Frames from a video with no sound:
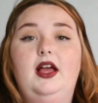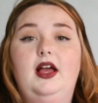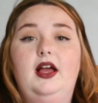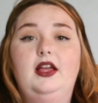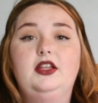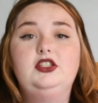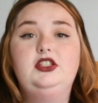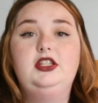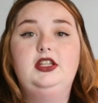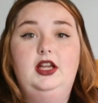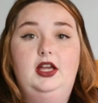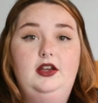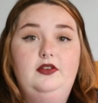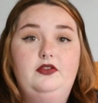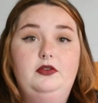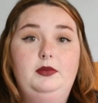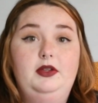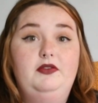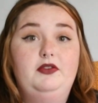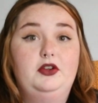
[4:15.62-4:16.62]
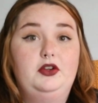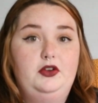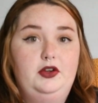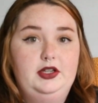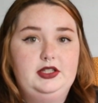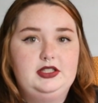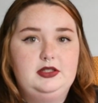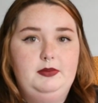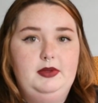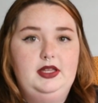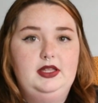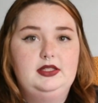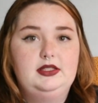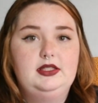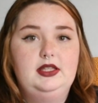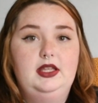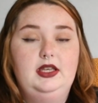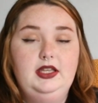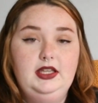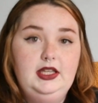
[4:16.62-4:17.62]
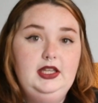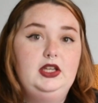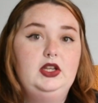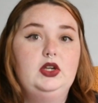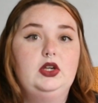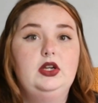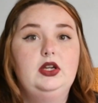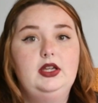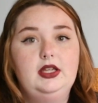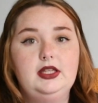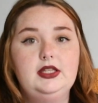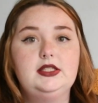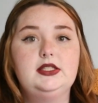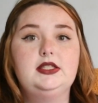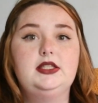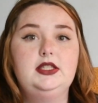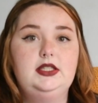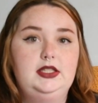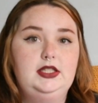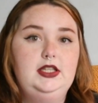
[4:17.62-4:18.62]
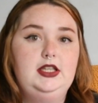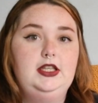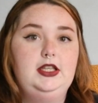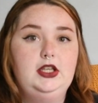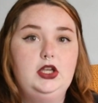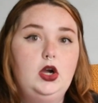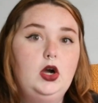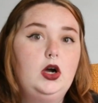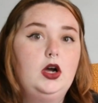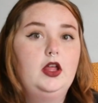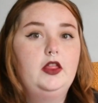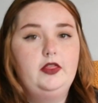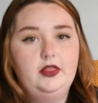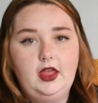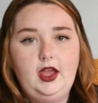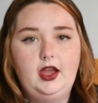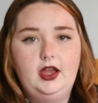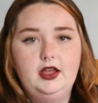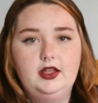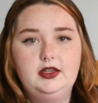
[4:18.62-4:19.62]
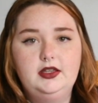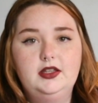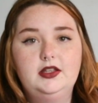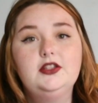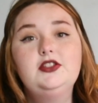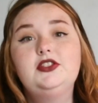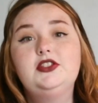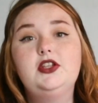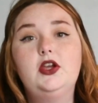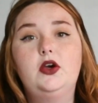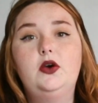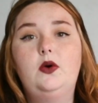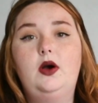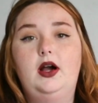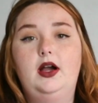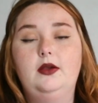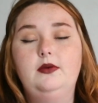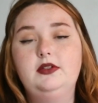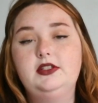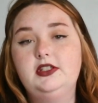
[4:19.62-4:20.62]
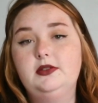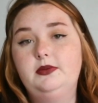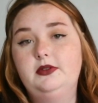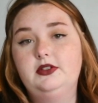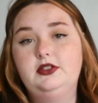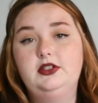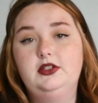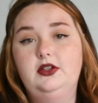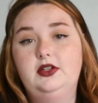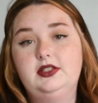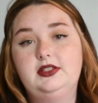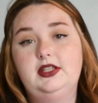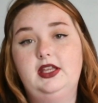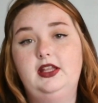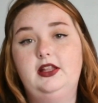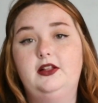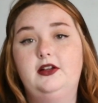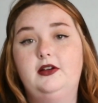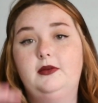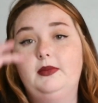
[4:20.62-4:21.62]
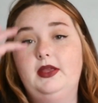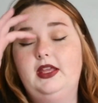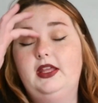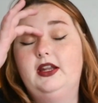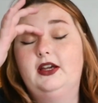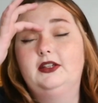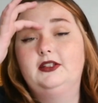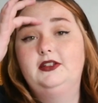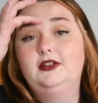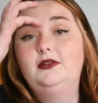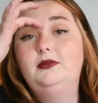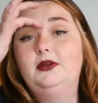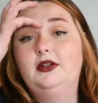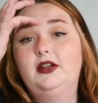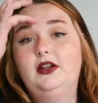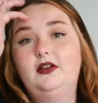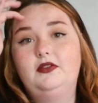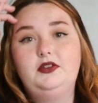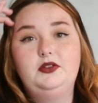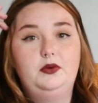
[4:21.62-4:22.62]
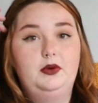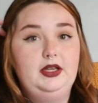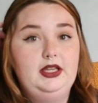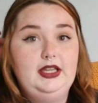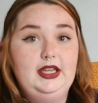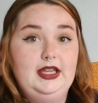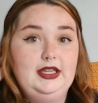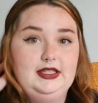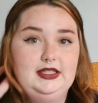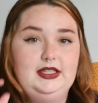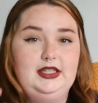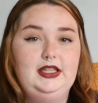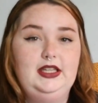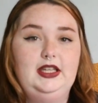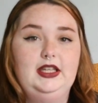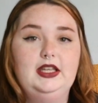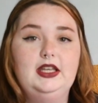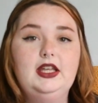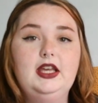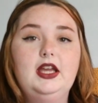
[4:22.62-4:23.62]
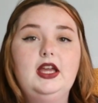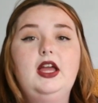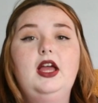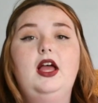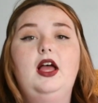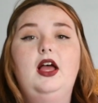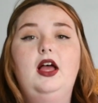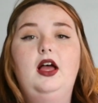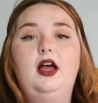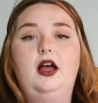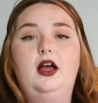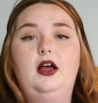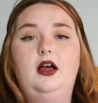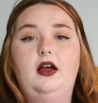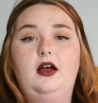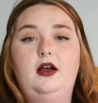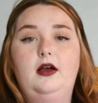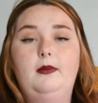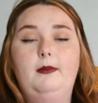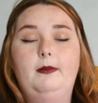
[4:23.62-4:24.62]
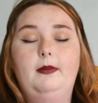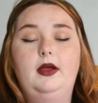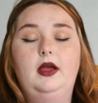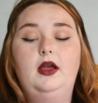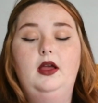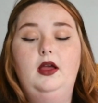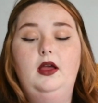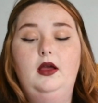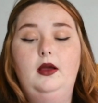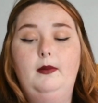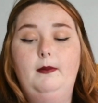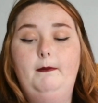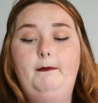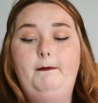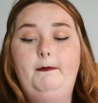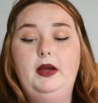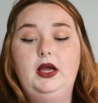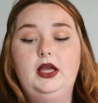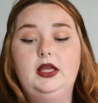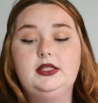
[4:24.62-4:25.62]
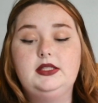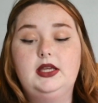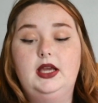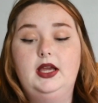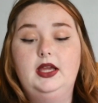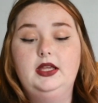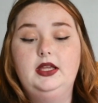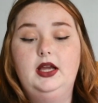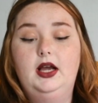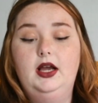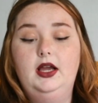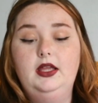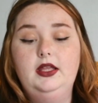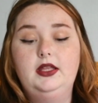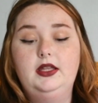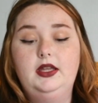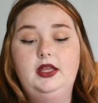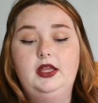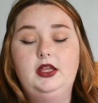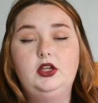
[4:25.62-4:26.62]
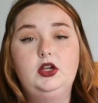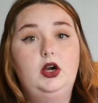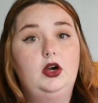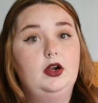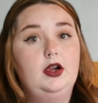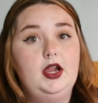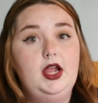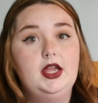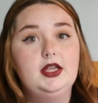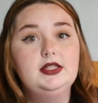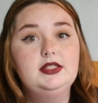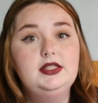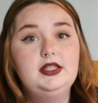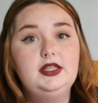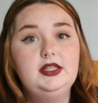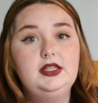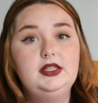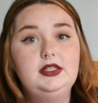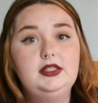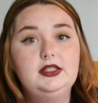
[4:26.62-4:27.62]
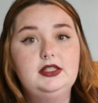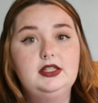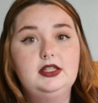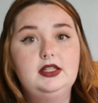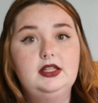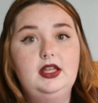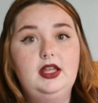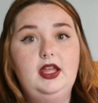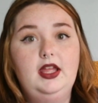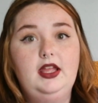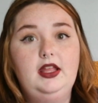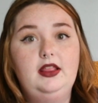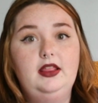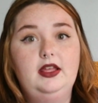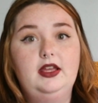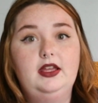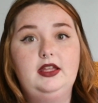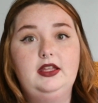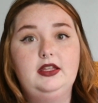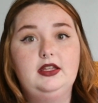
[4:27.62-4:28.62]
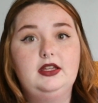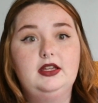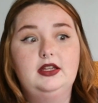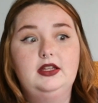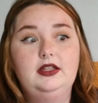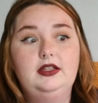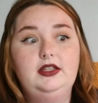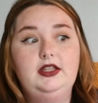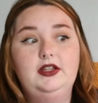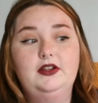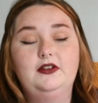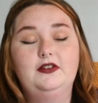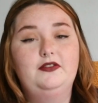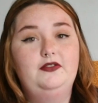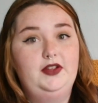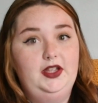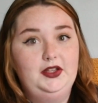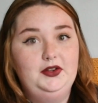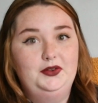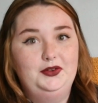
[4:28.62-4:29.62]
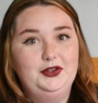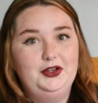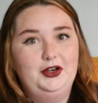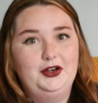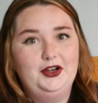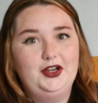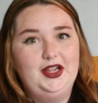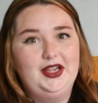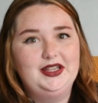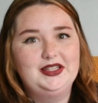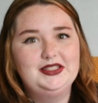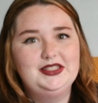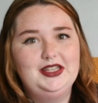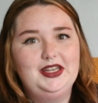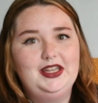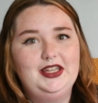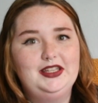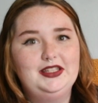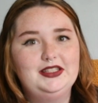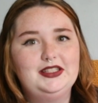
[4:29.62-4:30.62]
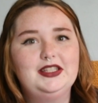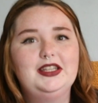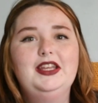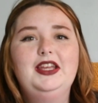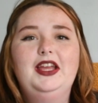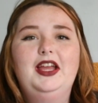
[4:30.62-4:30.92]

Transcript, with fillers: She got it for me for Christmas, and here is the tea on that. So I was supposed to go to Salem in October of 2018, um, but I got in a car accident, a like near fatal car accident.